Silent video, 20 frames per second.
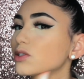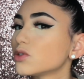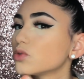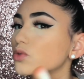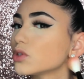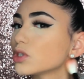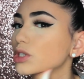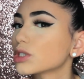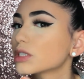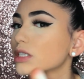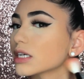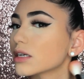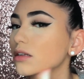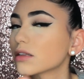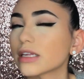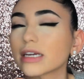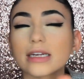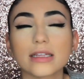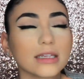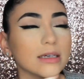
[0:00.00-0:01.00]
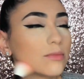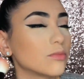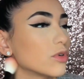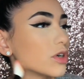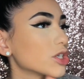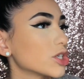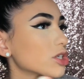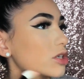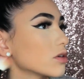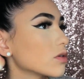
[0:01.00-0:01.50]
I do just like lightly
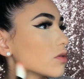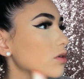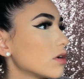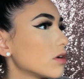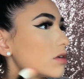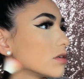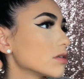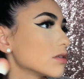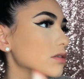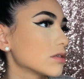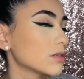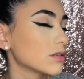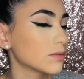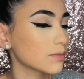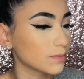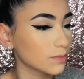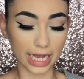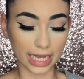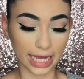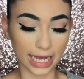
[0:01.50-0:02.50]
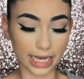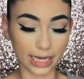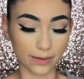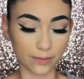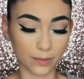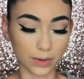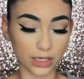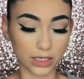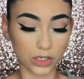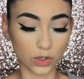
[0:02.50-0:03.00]
brush it across. I
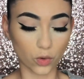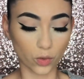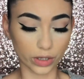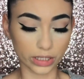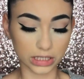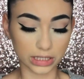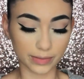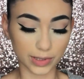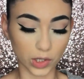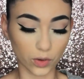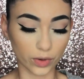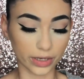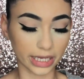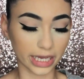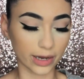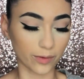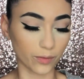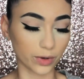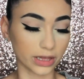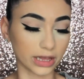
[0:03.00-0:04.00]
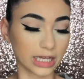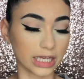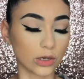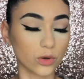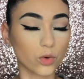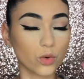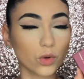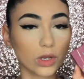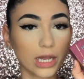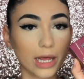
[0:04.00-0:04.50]
am going to be going in with the
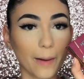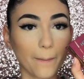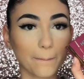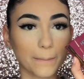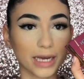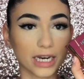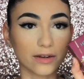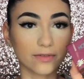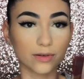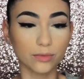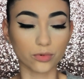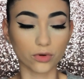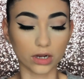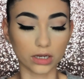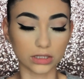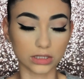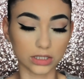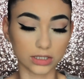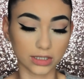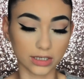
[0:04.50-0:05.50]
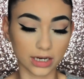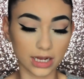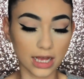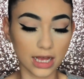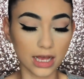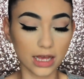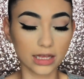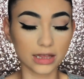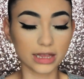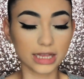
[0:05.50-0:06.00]
Hoola Benefit Bronzer.
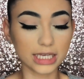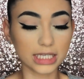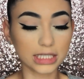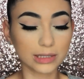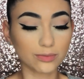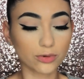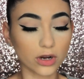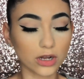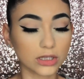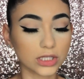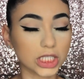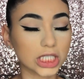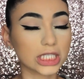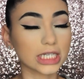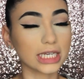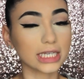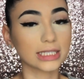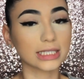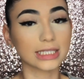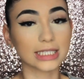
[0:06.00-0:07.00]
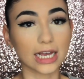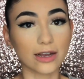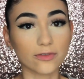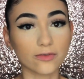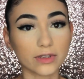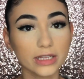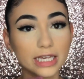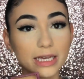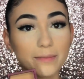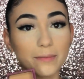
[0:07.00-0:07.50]
This bronzer is
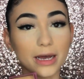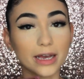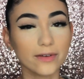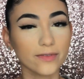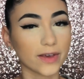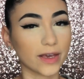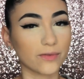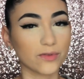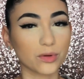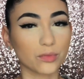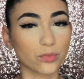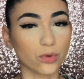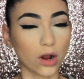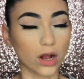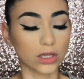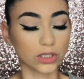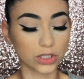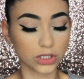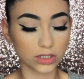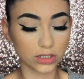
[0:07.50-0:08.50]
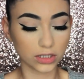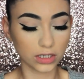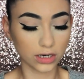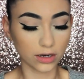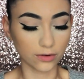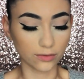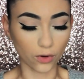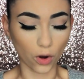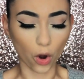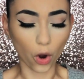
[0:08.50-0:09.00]
definitely my favorite
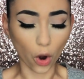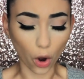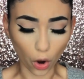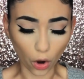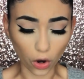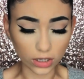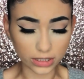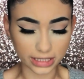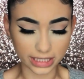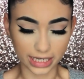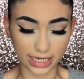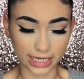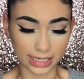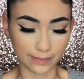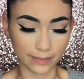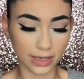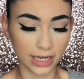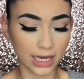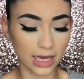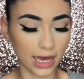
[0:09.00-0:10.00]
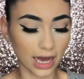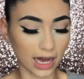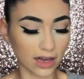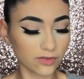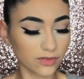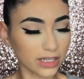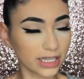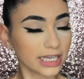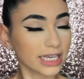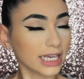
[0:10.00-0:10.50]
bronzer of all time.
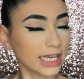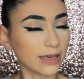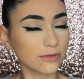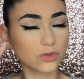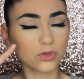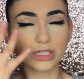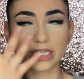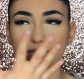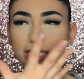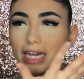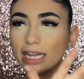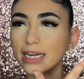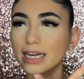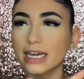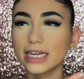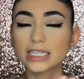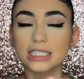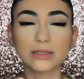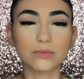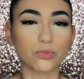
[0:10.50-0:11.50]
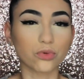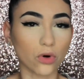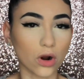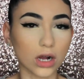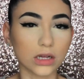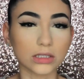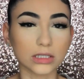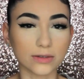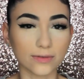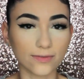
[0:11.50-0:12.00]
I feel like it gives you like that nice
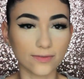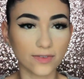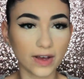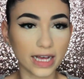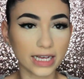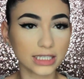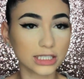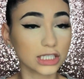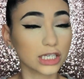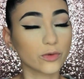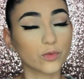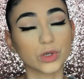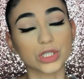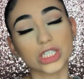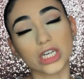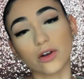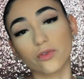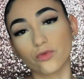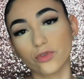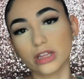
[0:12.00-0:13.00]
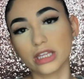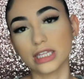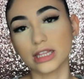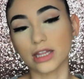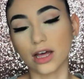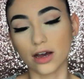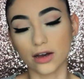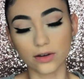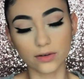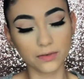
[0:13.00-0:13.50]
bronze effect, which I really
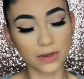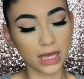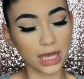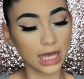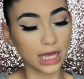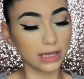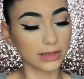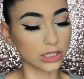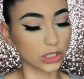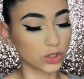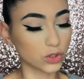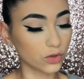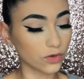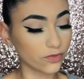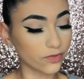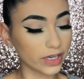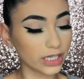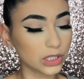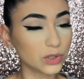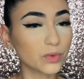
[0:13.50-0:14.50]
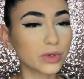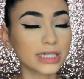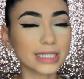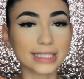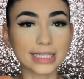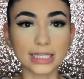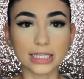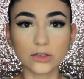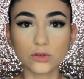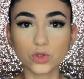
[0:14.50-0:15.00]
love. The Too Faced one
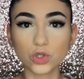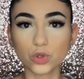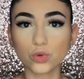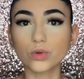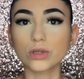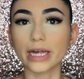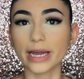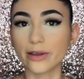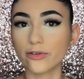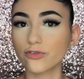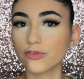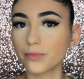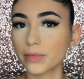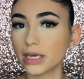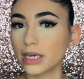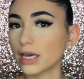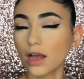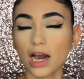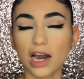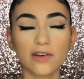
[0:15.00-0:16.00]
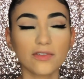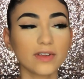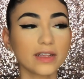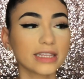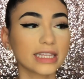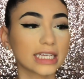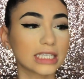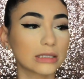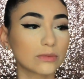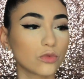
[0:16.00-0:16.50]
is a little too light for me. I feel
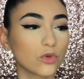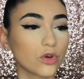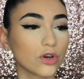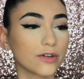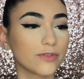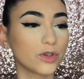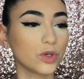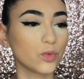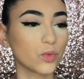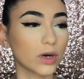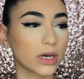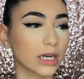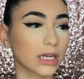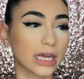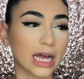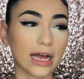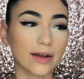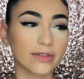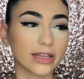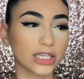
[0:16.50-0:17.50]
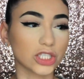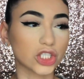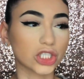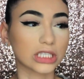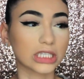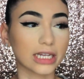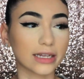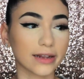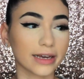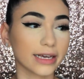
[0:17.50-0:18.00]
like that's more if you want to have like
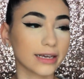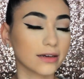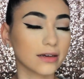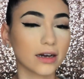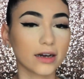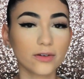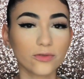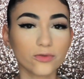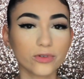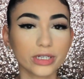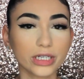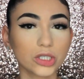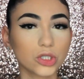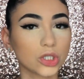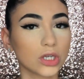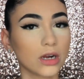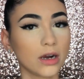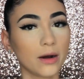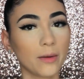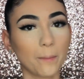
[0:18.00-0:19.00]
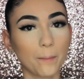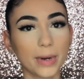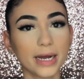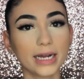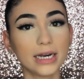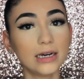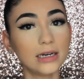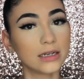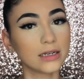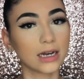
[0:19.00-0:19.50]
just a light coverage,
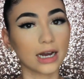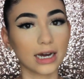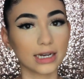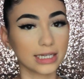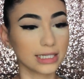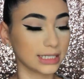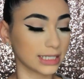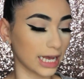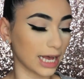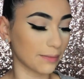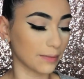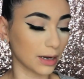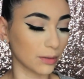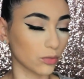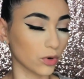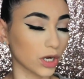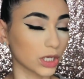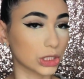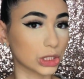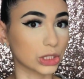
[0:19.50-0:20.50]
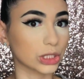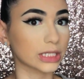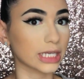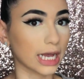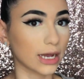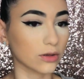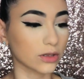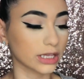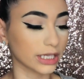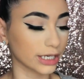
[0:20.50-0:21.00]
but I like to have my bronzers
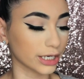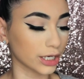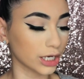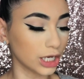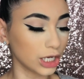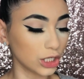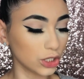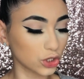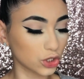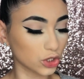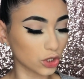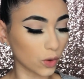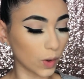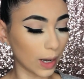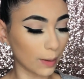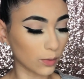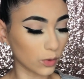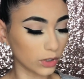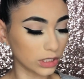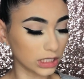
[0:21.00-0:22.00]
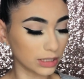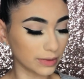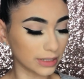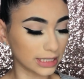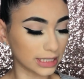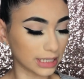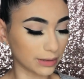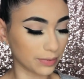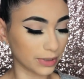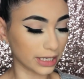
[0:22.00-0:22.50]
out there. So I'm going to
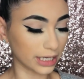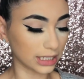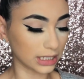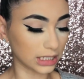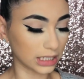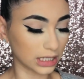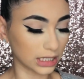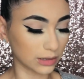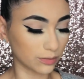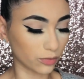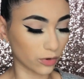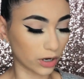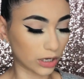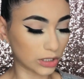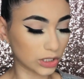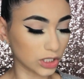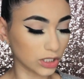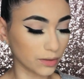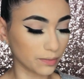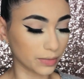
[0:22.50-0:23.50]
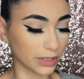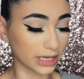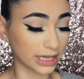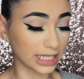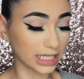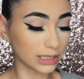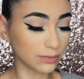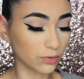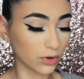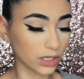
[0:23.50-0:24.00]
be dipping into this bronzer, but
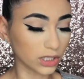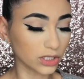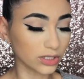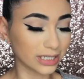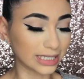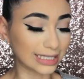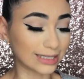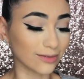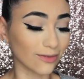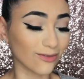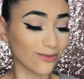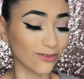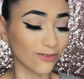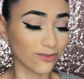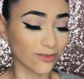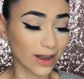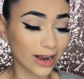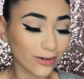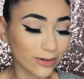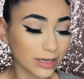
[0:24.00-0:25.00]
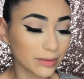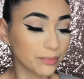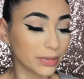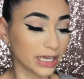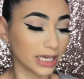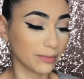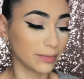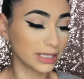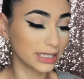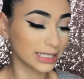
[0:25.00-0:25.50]
this bronzer is very
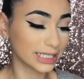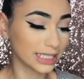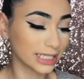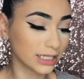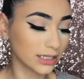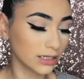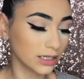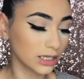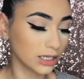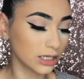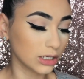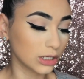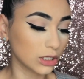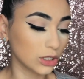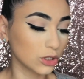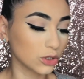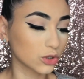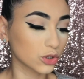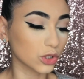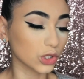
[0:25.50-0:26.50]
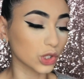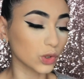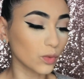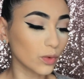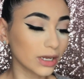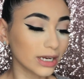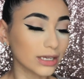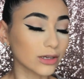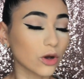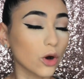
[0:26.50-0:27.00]
pigmented, so you
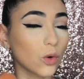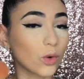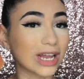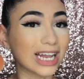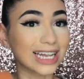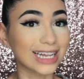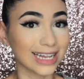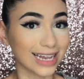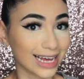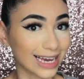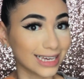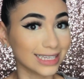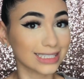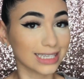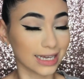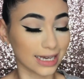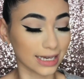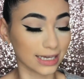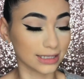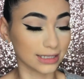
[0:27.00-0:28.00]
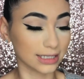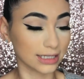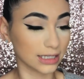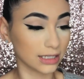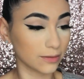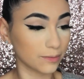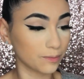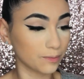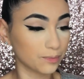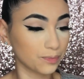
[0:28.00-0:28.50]
want to go light-handed.